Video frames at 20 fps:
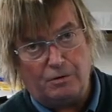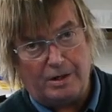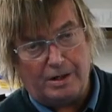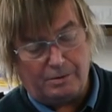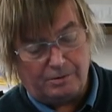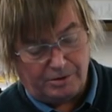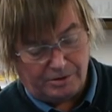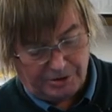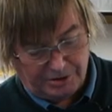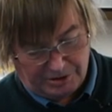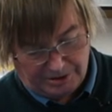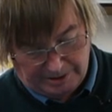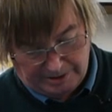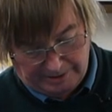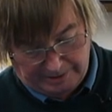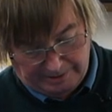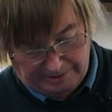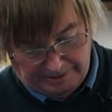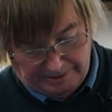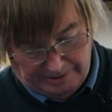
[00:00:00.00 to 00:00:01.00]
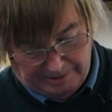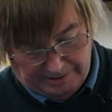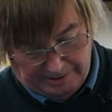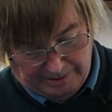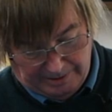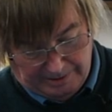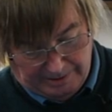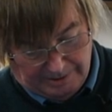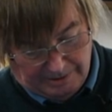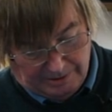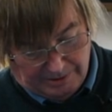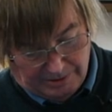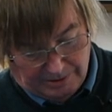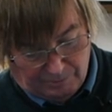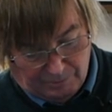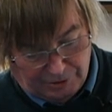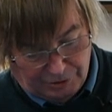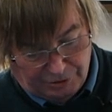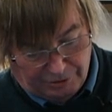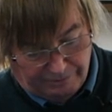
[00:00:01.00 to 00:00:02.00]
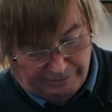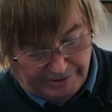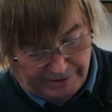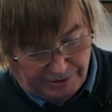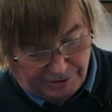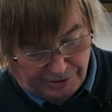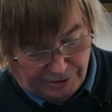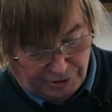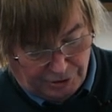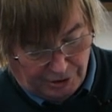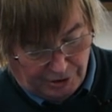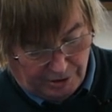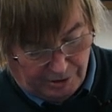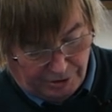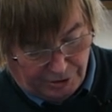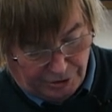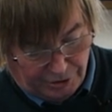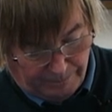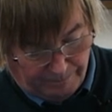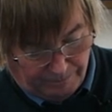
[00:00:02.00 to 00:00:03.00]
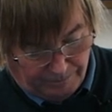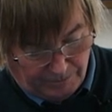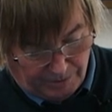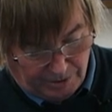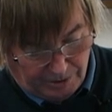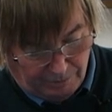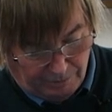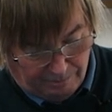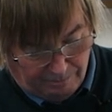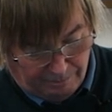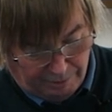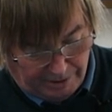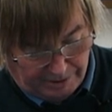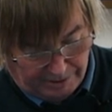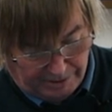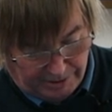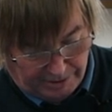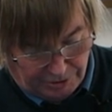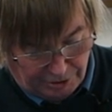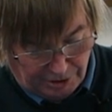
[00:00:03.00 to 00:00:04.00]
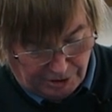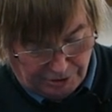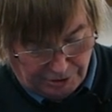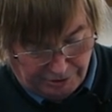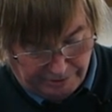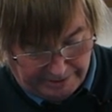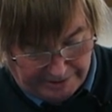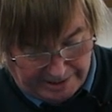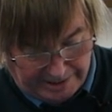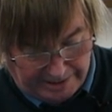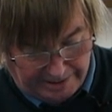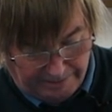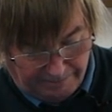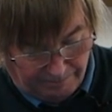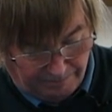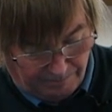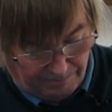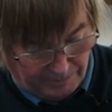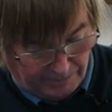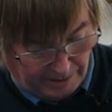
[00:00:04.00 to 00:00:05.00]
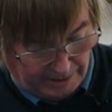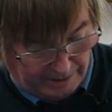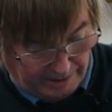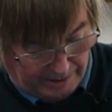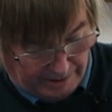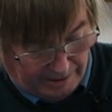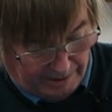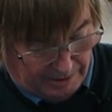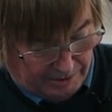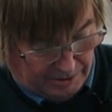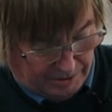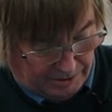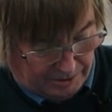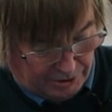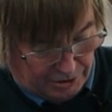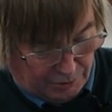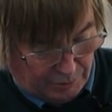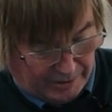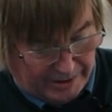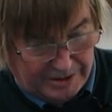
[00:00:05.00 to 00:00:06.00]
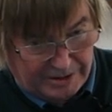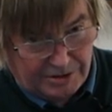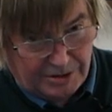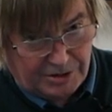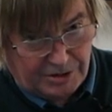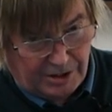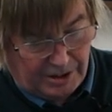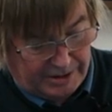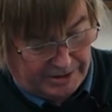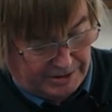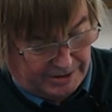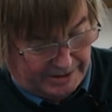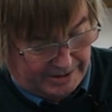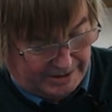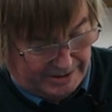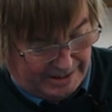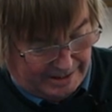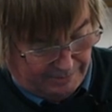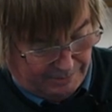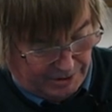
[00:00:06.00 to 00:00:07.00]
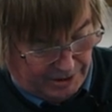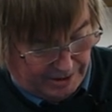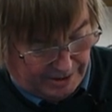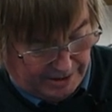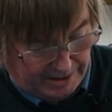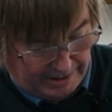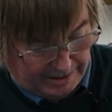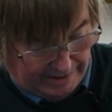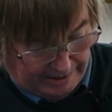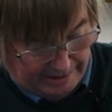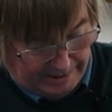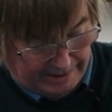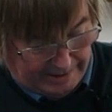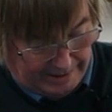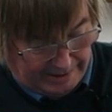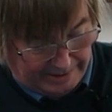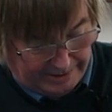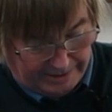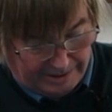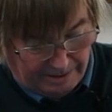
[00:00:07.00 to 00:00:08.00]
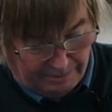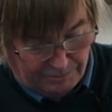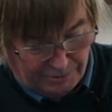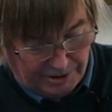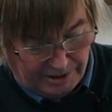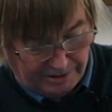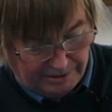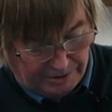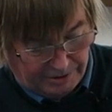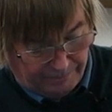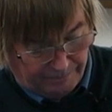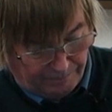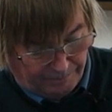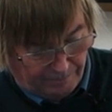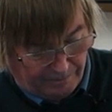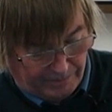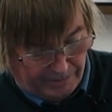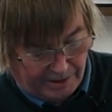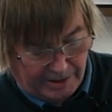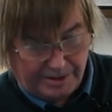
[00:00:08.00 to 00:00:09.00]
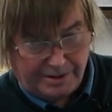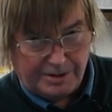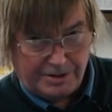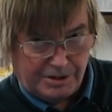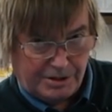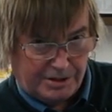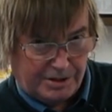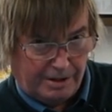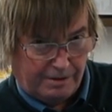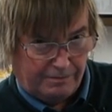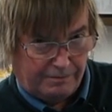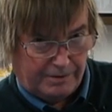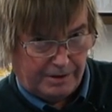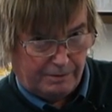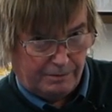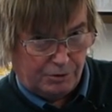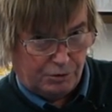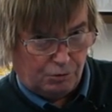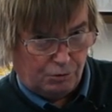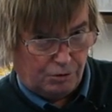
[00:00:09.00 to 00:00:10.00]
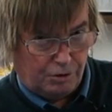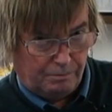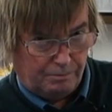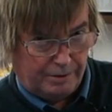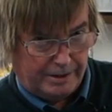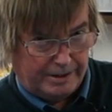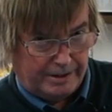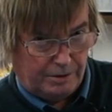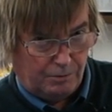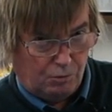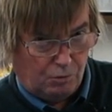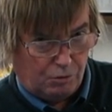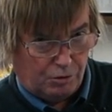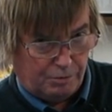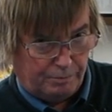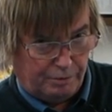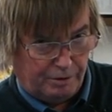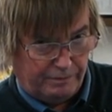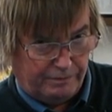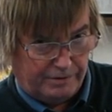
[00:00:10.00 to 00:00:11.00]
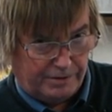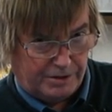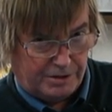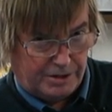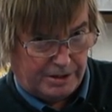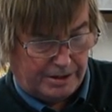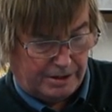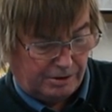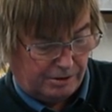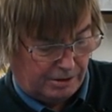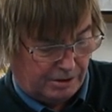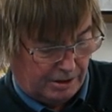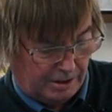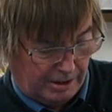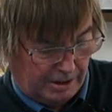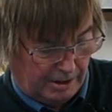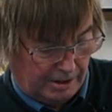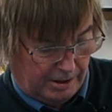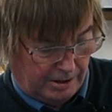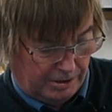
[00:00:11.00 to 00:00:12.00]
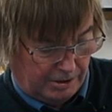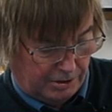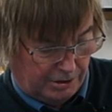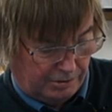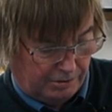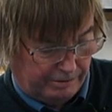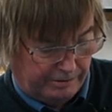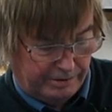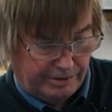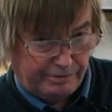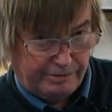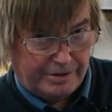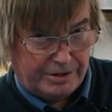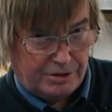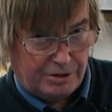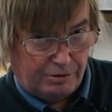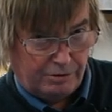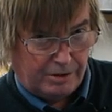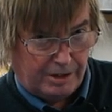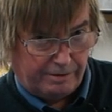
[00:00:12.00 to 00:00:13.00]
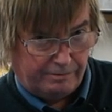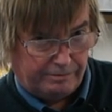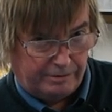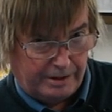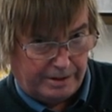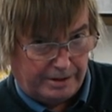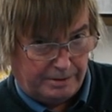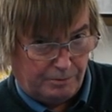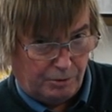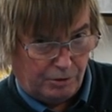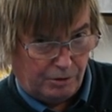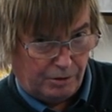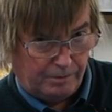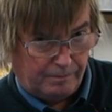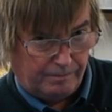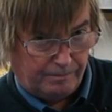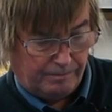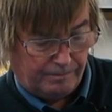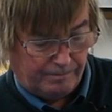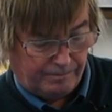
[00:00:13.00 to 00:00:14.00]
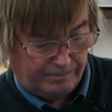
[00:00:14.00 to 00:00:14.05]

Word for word: four hours. Then once you finish the charge, you unplug the charger again, squeeze the sides of the adapter, and it comes out. And this itself now is all completely waterproof and sealed, so there, there is no cover anymore.